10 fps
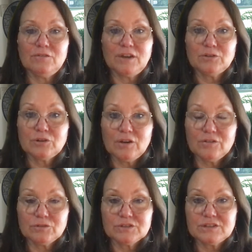founder
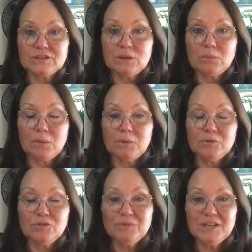of the Resilient Mama
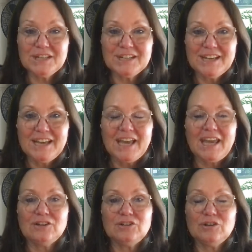Movement,
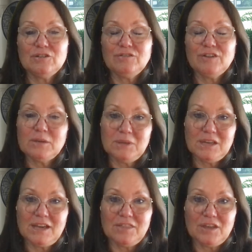and you can find
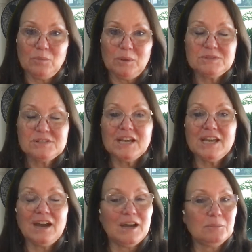me at that
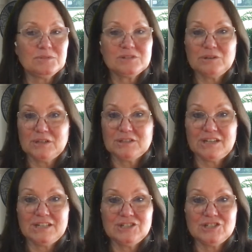website. I am so
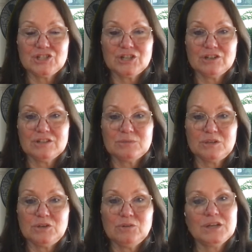excited to share this
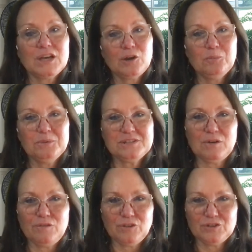with you, and I hope it's
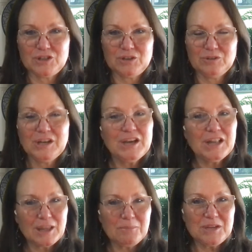helpful to you.
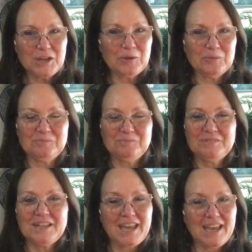Let me know.
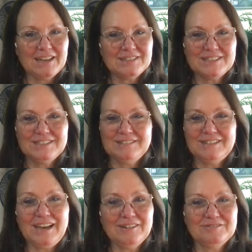And
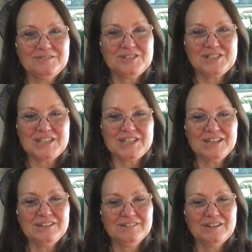yeah, see
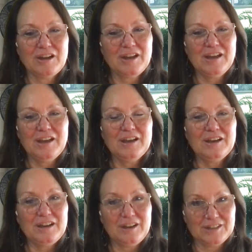you
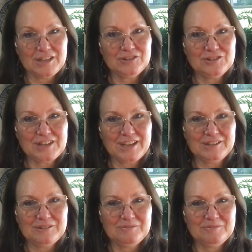on the other
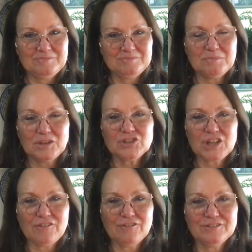side. Much
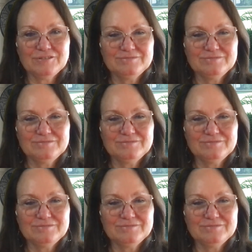love.